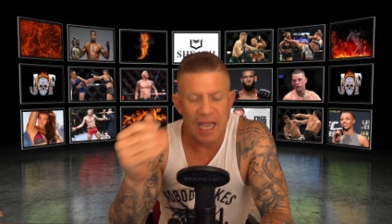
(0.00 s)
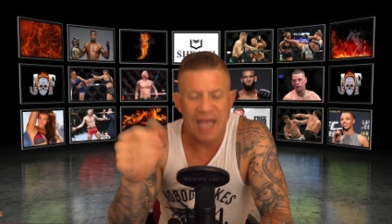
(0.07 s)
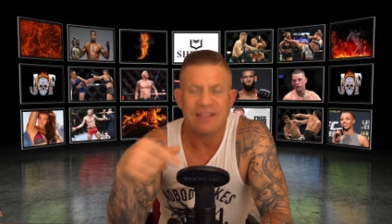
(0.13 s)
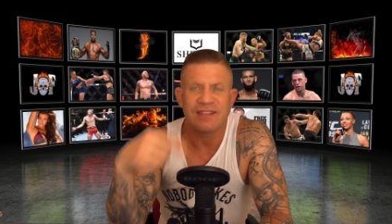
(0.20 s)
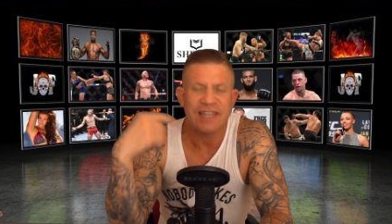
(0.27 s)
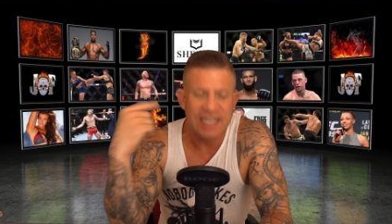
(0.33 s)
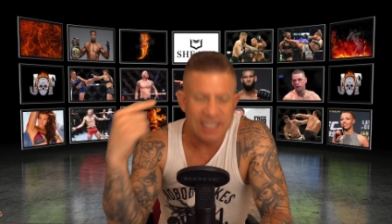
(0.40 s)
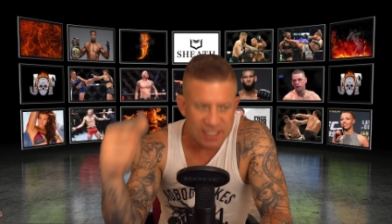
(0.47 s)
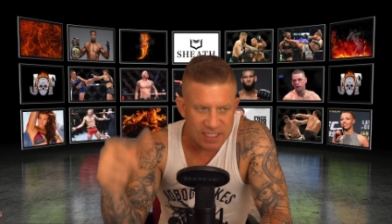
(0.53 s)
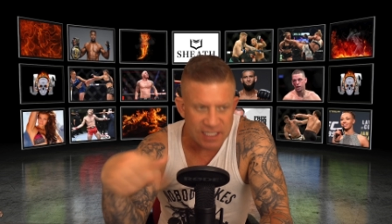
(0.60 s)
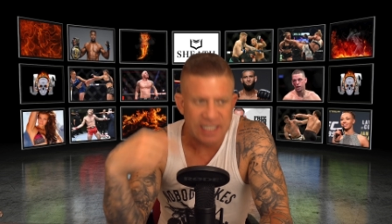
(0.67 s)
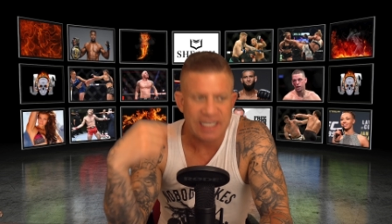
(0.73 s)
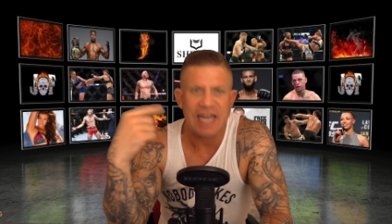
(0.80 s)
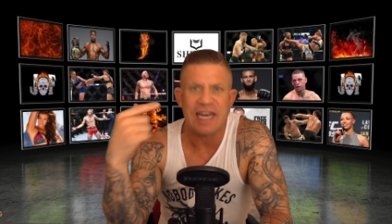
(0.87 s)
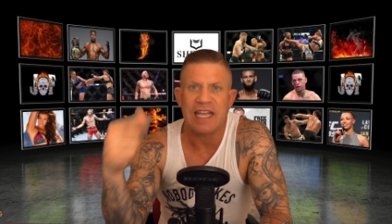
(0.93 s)
At
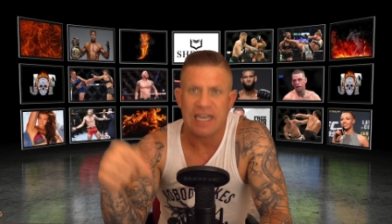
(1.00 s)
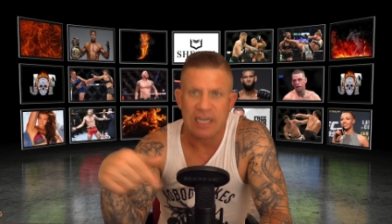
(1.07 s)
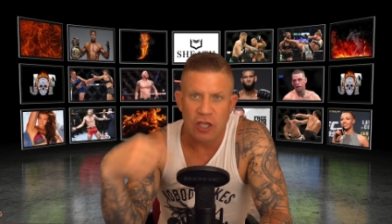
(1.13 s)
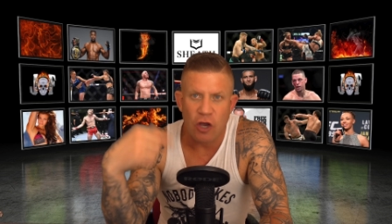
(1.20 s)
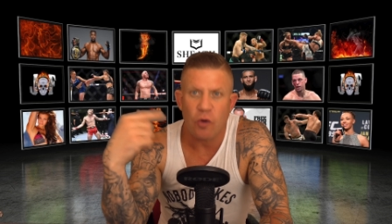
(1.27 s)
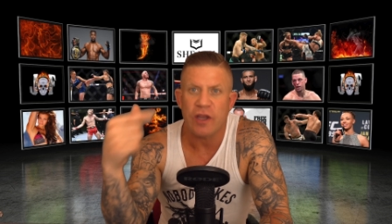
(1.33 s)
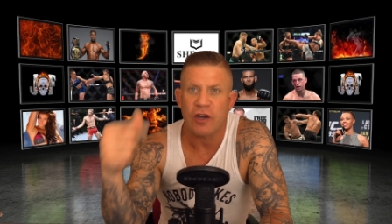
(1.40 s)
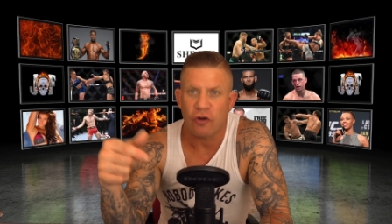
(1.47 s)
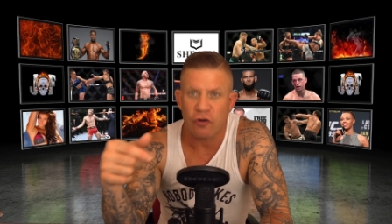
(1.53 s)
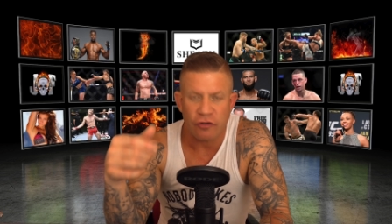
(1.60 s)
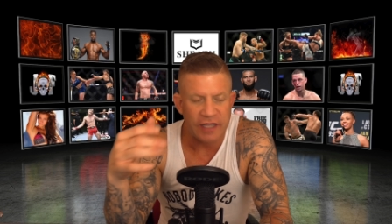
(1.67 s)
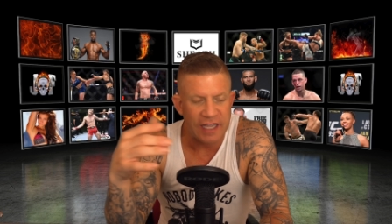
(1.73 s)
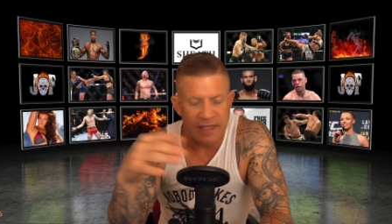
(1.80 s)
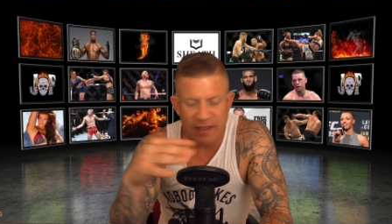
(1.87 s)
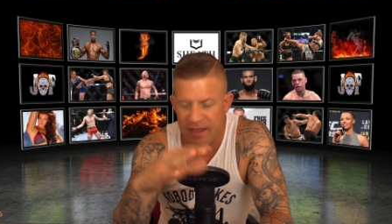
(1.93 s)
least getting it going
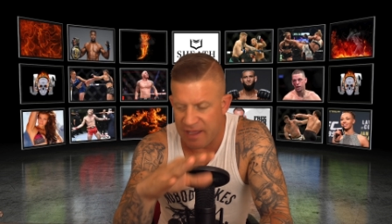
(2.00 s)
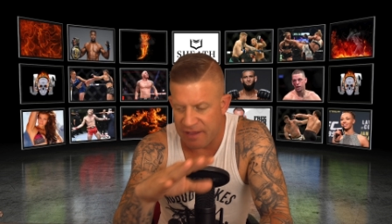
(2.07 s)
early.